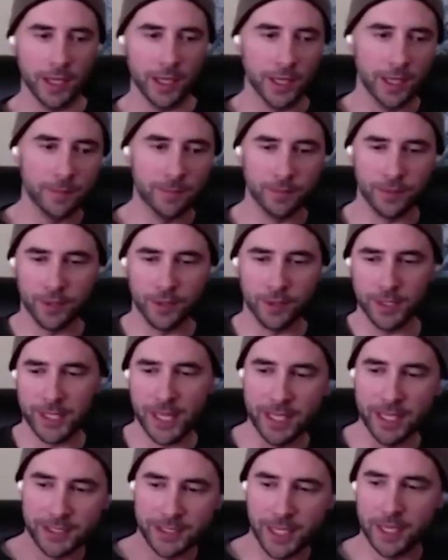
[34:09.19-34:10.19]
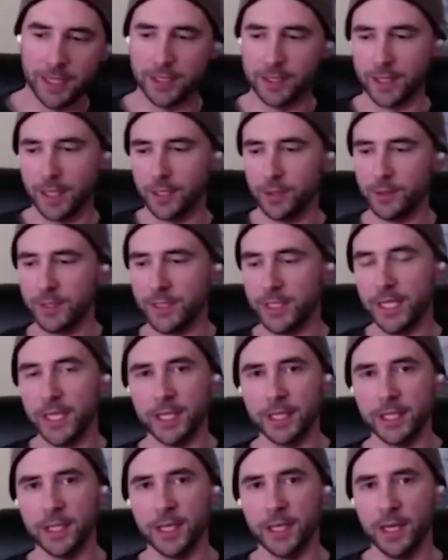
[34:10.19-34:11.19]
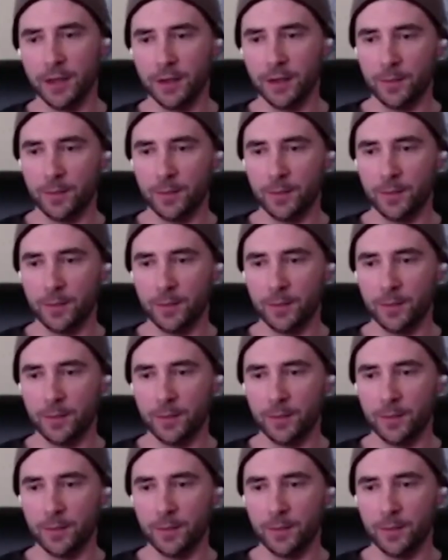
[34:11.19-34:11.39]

inputting that data that you did